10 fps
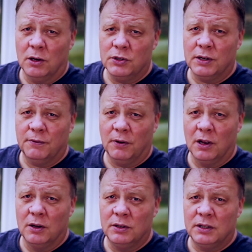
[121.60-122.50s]
the logic
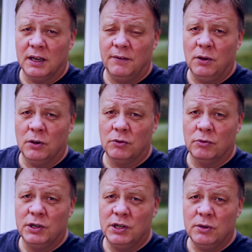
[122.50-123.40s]
follows that if you can
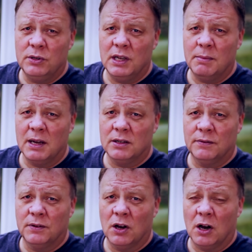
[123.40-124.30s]
reduce the amount
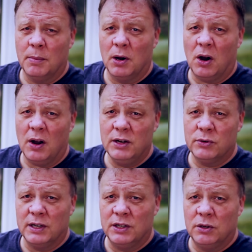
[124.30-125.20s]
of
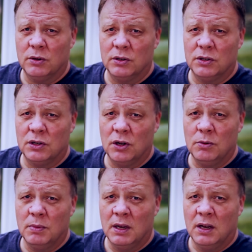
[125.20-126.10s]
carbohydrates you
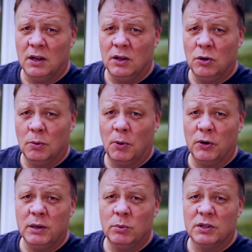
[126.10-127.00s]
consume, your
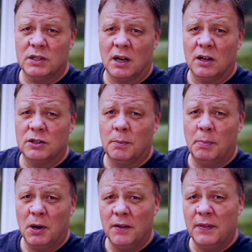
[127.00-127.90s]
body will start to
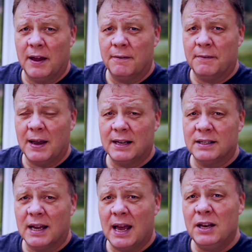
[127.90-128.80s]
burn that
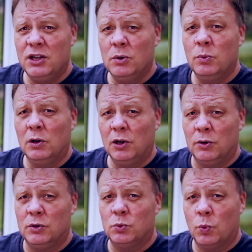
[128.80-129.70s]
fat and you will
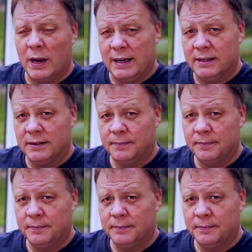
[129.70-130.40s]
lose weight.